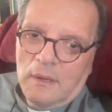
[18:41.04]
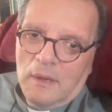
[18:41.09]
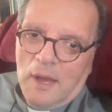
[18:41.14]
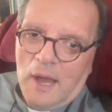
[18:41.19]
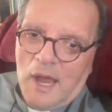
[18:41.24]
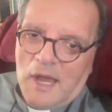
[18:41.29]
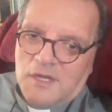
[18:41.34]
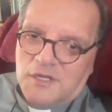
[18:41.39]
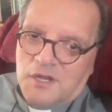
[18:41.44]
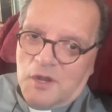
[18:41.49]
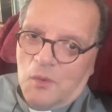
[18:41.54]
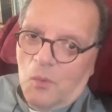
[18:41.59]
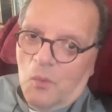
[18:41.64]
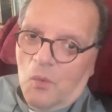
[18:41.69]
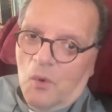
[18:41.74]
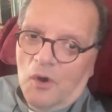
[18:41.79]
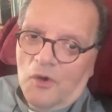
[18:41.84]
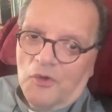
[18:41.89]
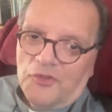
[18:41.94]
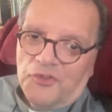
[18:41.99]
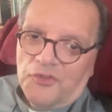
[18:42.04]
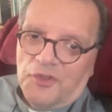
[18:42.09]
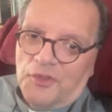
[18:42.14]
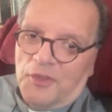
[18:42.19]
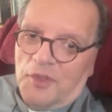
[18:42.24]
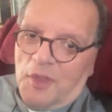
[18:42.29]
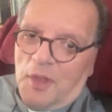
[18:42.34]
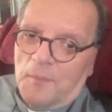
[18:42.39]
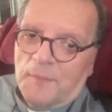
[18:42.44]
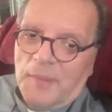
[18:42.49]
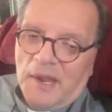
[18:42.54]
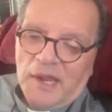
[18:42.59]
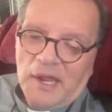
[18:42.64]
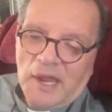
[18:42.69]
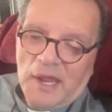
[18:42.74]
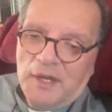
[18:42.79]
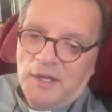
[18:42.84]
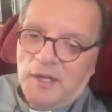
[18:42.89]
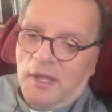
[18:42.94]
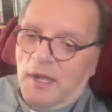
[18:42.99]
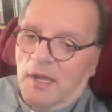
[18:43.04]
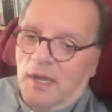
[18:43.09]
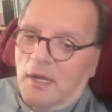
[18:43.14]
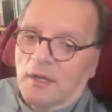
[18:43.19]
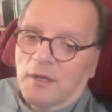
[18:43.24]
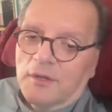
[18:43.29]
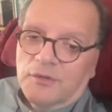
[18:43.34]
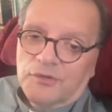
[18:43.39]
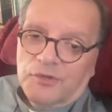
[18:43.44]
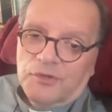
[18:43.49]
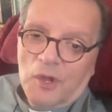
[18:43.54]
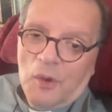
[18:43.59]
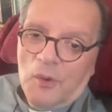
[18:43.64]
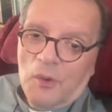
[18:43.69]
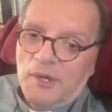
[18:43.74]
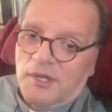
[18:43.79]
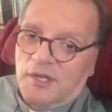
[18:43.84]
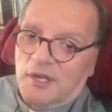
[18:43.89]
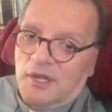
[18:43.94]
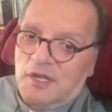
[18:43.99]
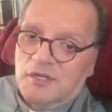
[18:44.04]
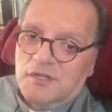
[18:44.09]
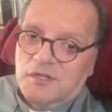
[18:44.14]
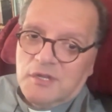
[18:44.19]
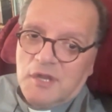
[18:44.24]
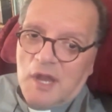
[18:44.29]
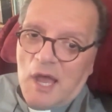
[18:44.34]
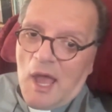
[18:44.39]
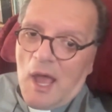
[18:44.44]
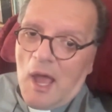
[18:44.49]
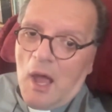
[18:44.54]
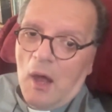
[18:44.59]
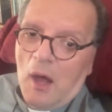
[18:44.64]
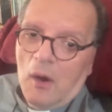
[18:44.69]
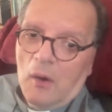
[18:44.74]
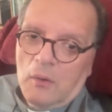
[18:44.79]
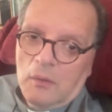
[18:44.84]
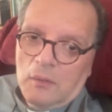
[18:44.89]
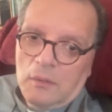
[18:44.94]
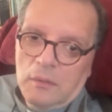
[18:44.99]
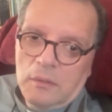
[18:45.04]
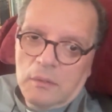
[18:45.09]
As it was in the beginning, so it is now,